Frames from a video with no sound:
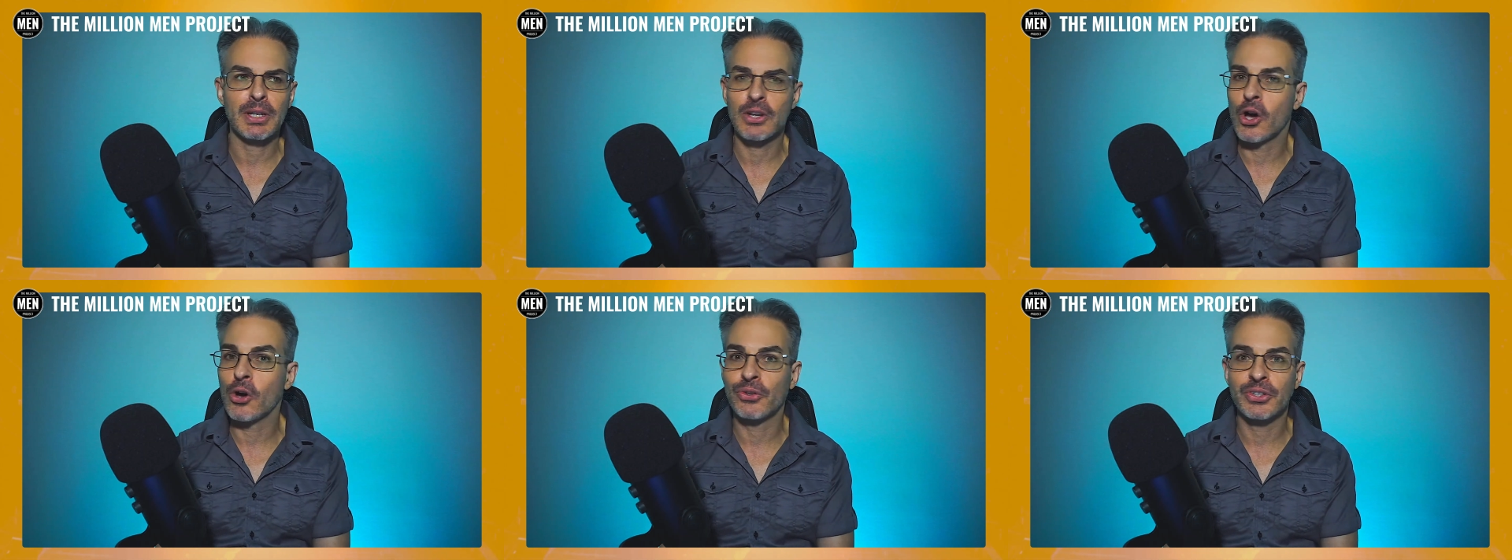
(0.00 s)

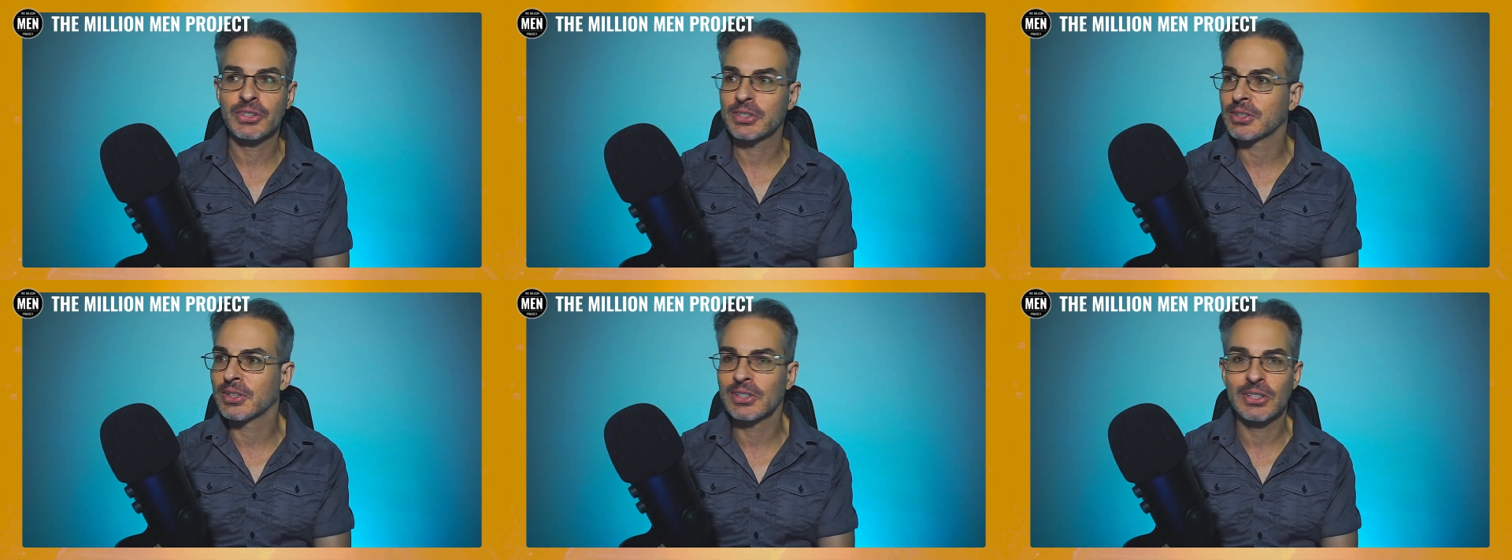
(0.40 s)
No,
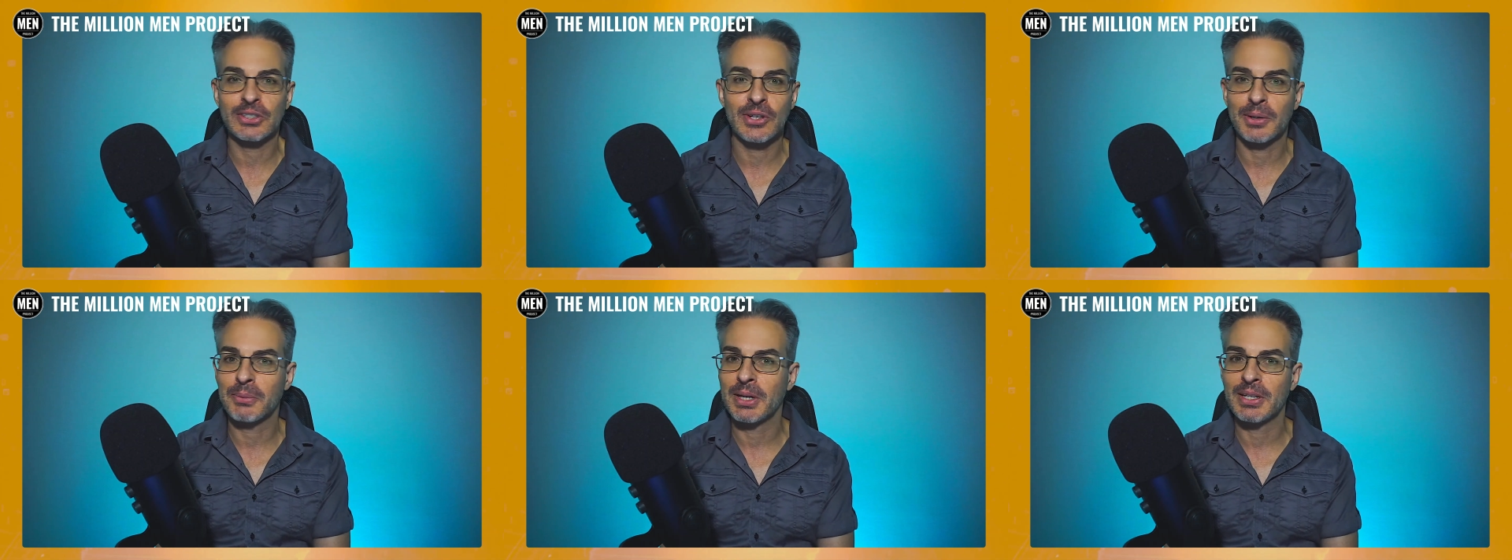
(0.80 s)
this is
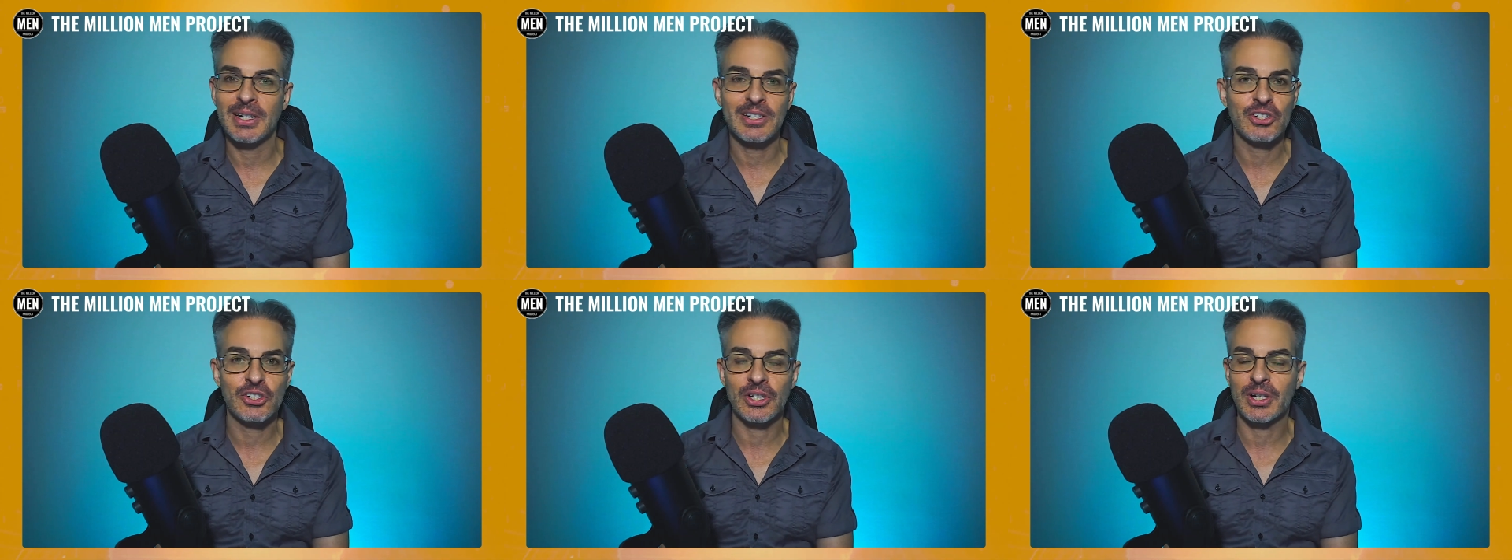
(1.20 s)
going to be an
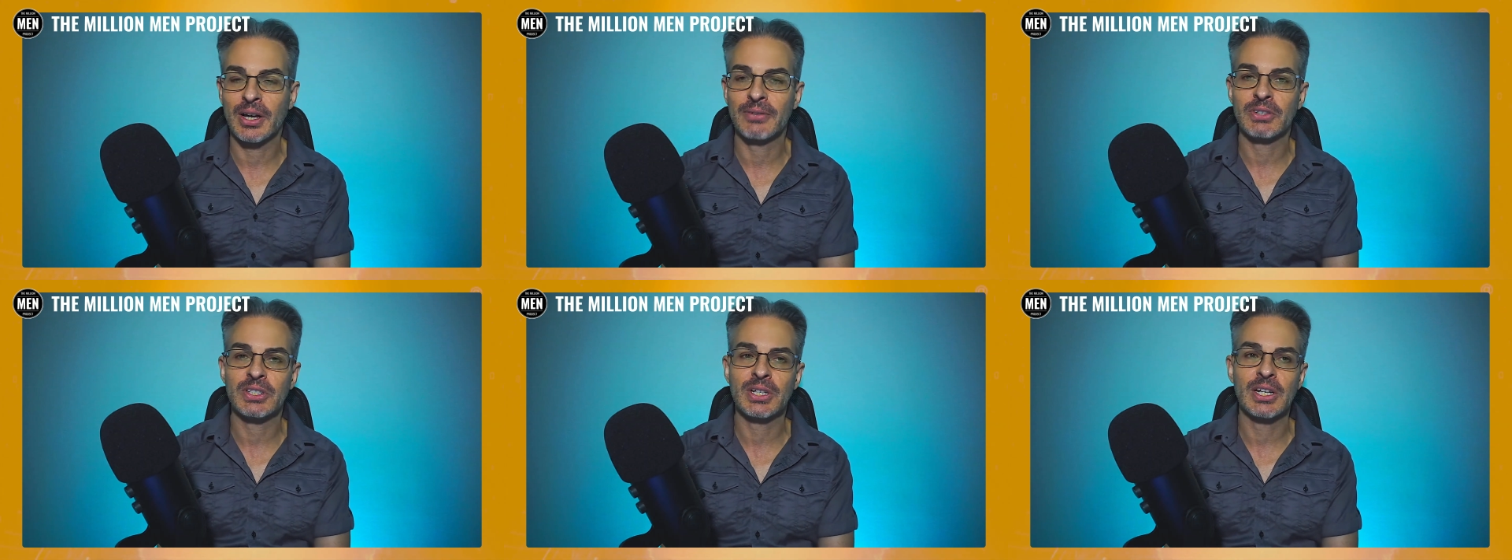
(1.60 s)
interesting
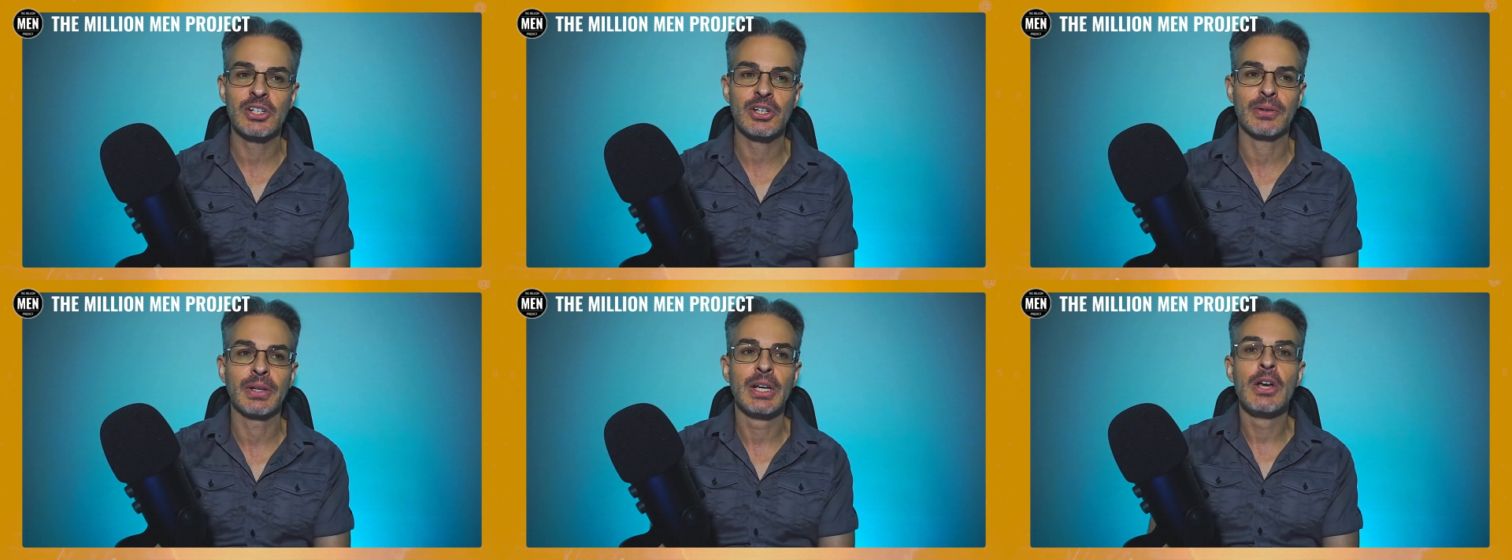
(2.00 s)

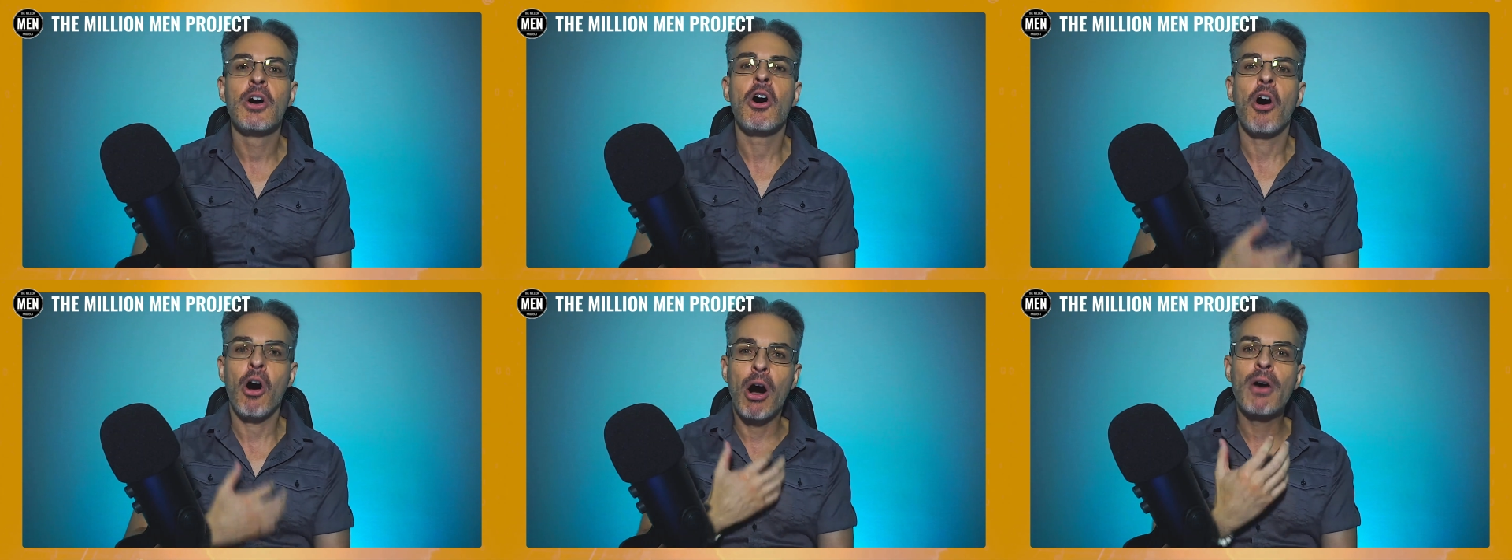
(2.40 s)
conversation.
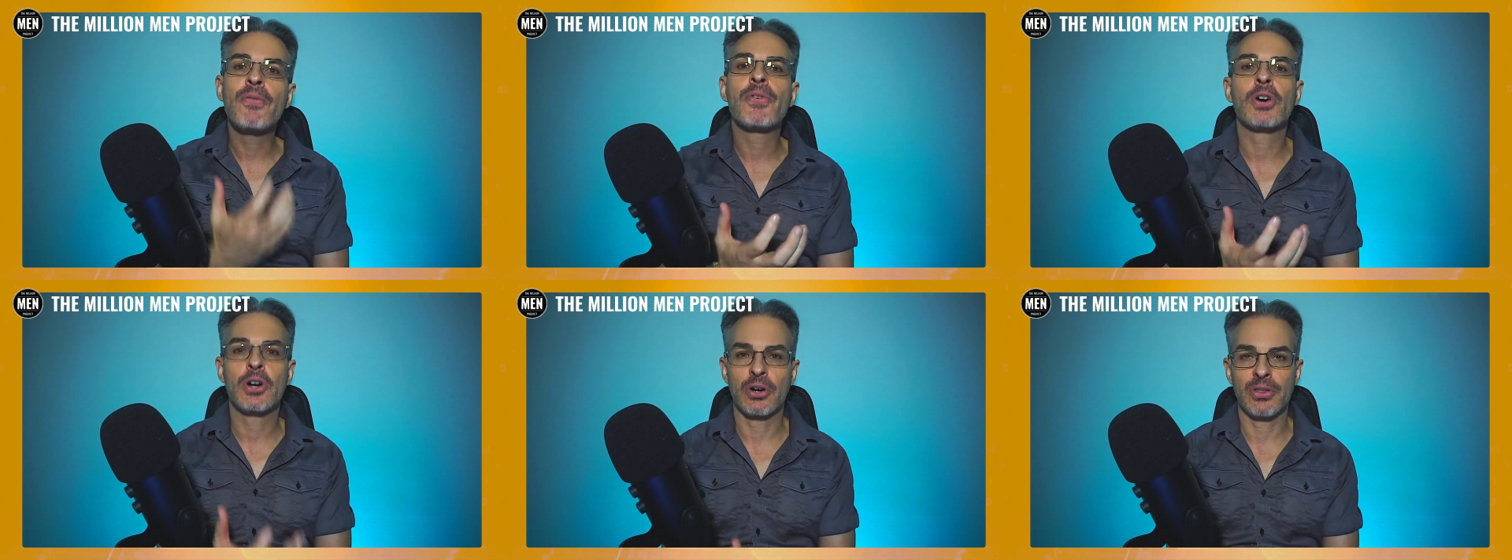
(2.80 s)

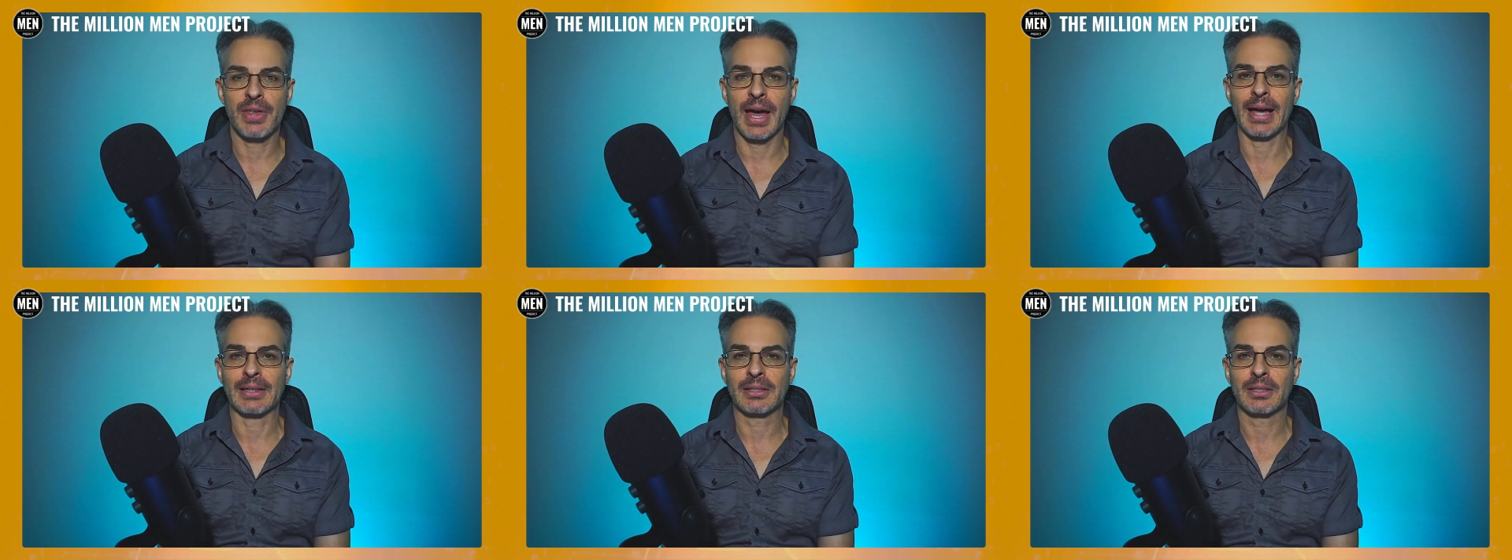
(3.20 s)
Offer her
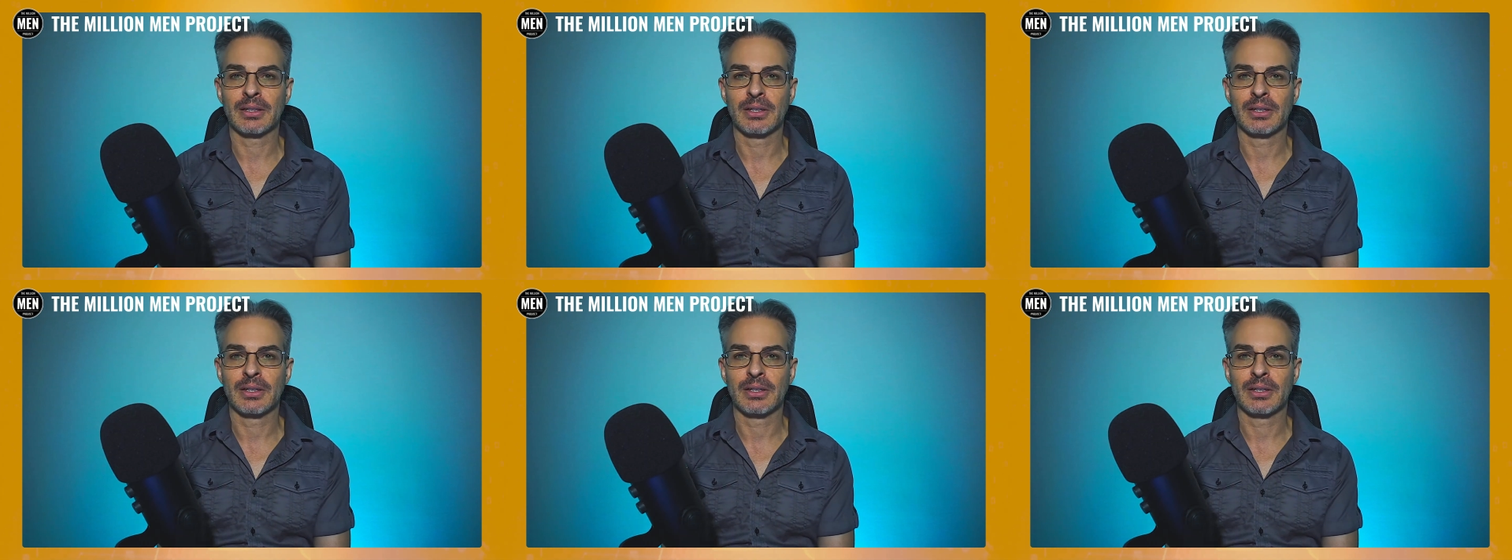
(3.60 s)
that.